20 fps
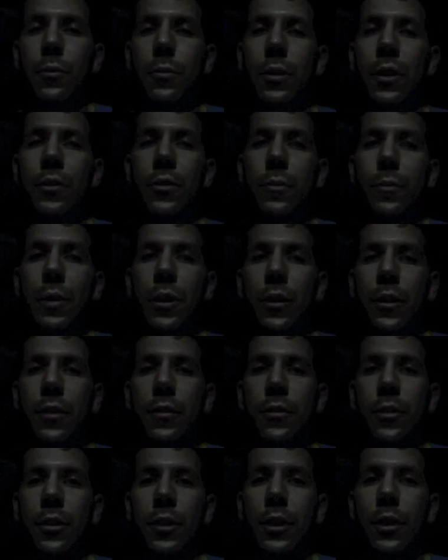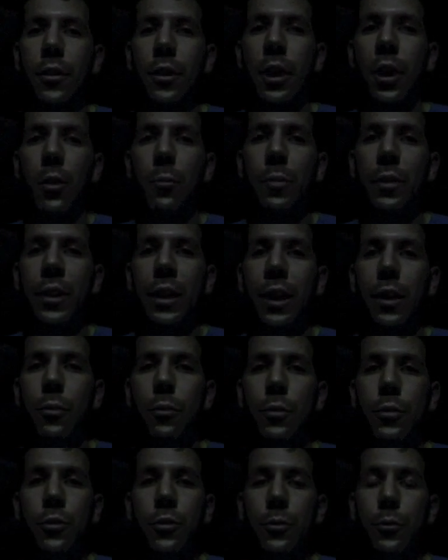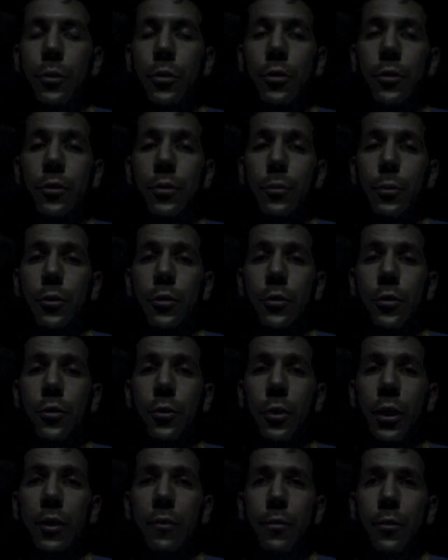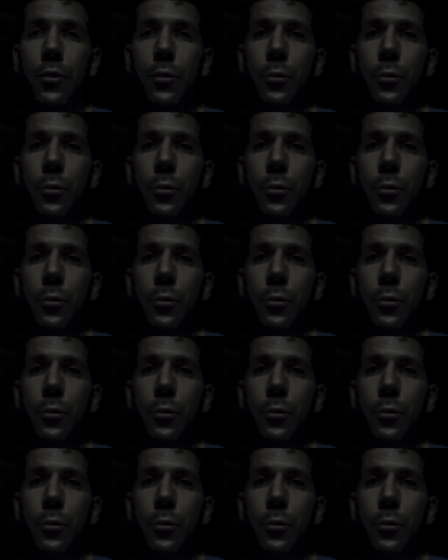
as Americans are here helping out, which is great for the